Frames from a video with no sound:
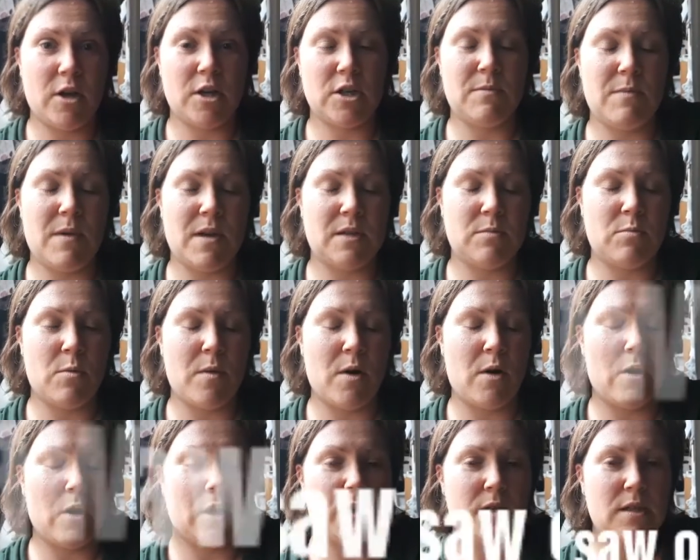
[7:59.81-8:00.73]
She met some
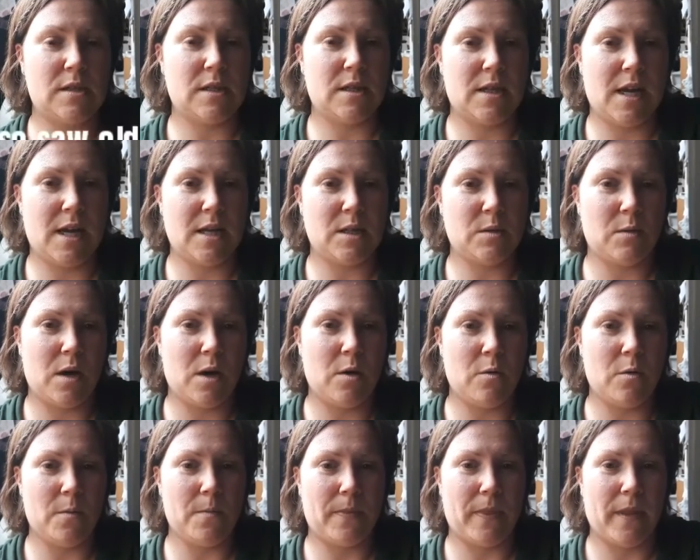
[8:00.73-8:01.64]
Americans today as well,
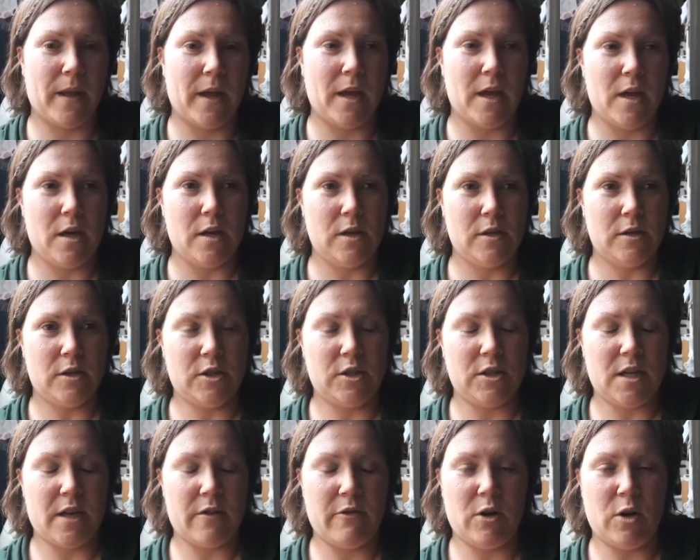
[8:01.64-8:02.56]
so
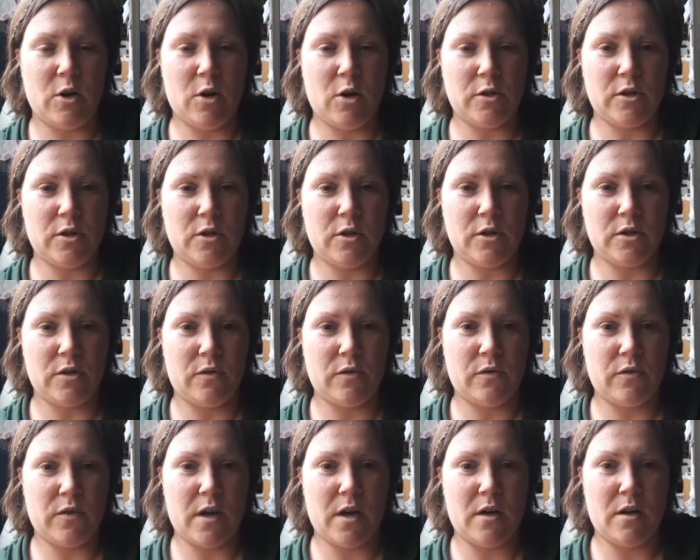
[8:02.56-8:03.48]
she's having lots and lots of
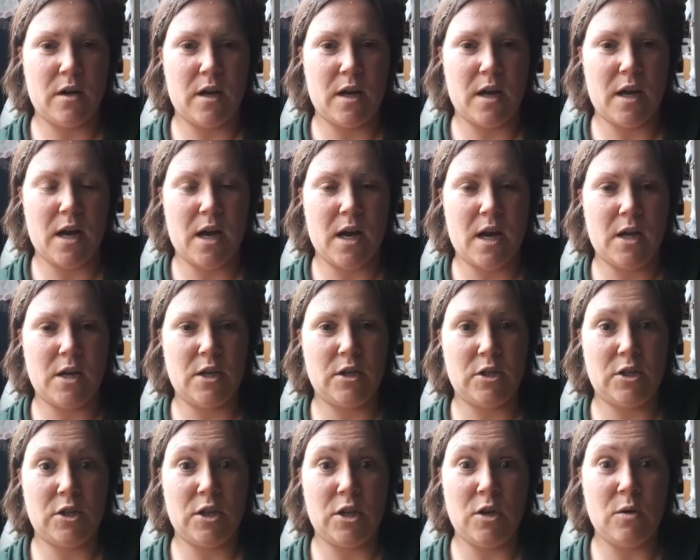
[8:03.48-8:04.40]
fun, and
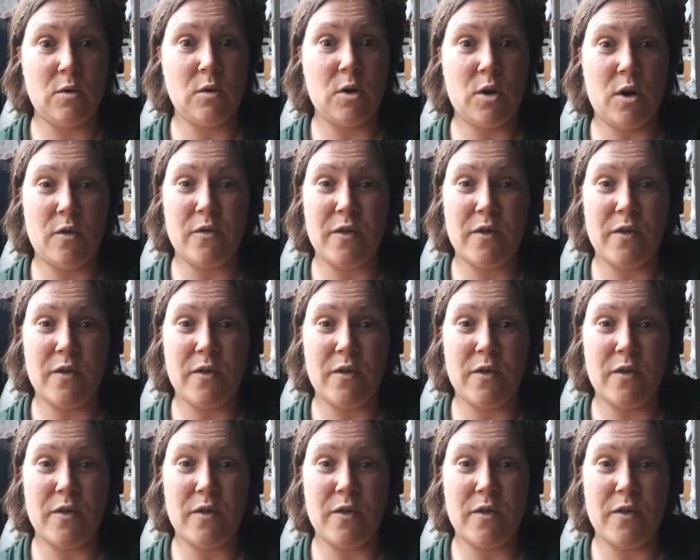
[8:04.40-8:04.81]
she knew a lot of